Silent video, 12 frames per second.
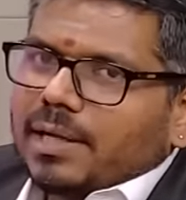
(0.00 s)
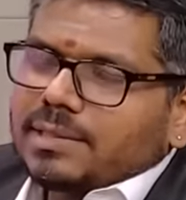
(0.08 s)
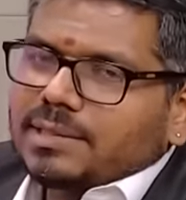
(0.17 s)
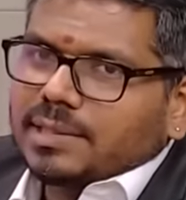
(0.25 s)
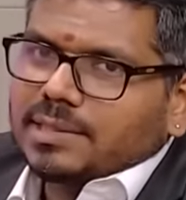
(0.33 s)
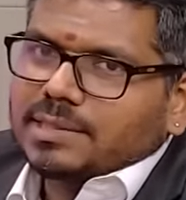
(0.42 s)

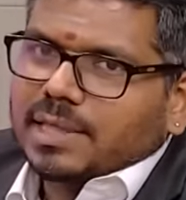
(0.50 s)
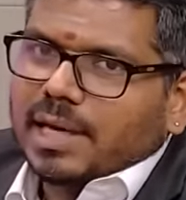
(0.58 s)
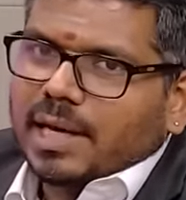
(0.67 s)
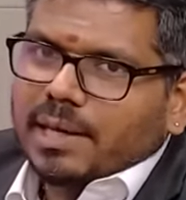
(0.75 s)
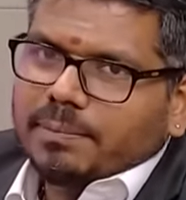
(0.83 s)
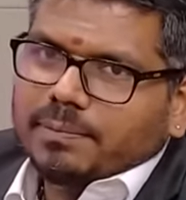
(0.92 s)
since
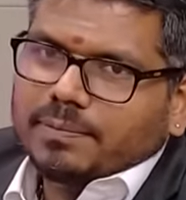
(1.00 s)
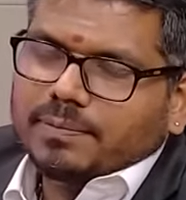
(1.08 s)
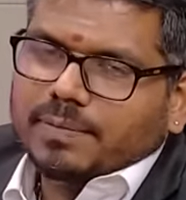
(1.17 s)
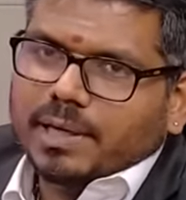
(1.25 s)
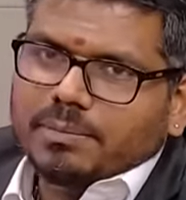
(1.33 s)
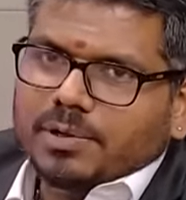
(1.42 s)
I
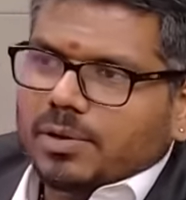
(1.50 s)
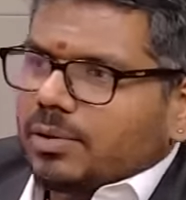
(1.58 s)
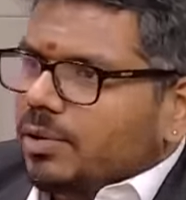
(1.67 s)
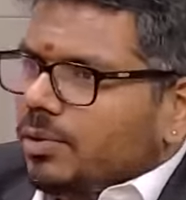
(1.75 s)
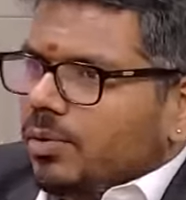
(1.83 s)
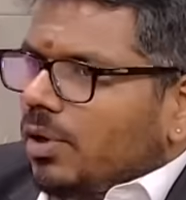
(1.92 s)
belong
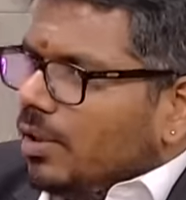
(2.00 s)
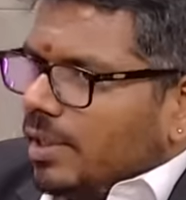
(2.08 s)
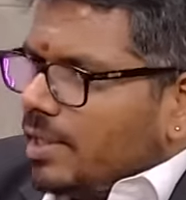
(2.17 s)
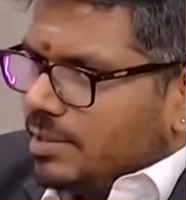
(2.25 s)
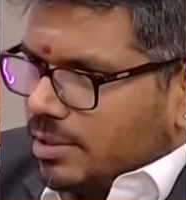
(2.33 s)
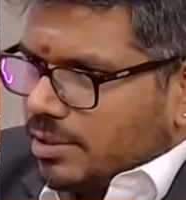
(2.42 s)
to no
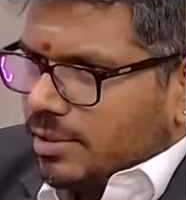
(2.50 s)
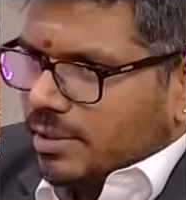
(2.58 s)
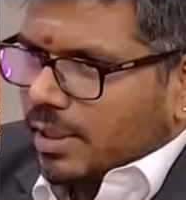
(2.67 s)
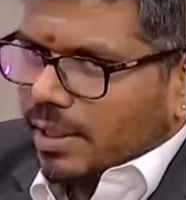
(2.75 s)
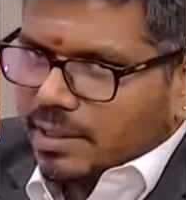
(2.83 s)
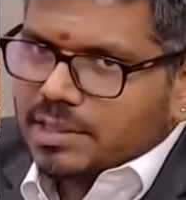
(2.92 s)
organization.
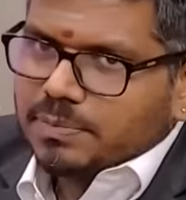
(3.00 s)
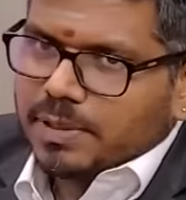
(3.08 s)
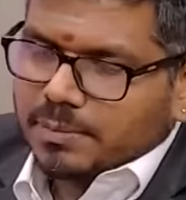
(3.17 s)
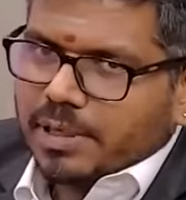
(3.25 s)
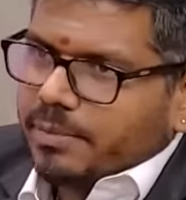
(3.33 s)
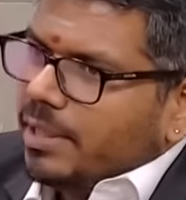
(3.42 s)
I can
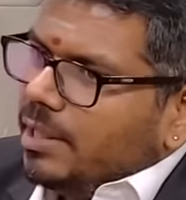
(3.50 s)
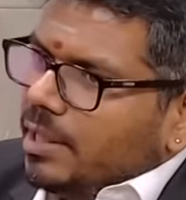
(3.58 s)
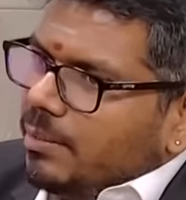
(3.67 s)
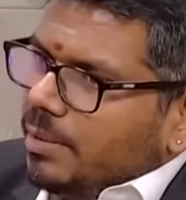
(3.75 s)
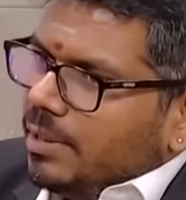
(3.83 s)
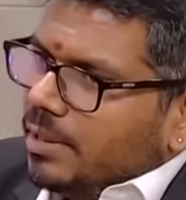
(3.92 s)
speak my mind
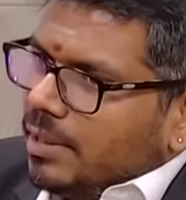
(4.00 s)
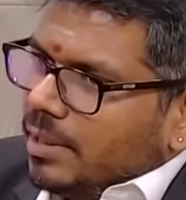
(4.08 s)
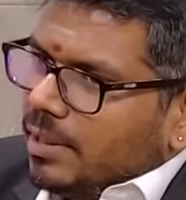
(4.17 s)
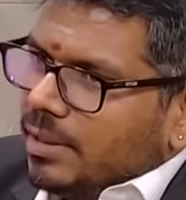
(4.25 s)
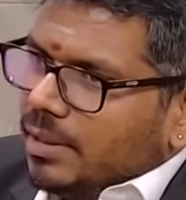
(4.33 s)
independently.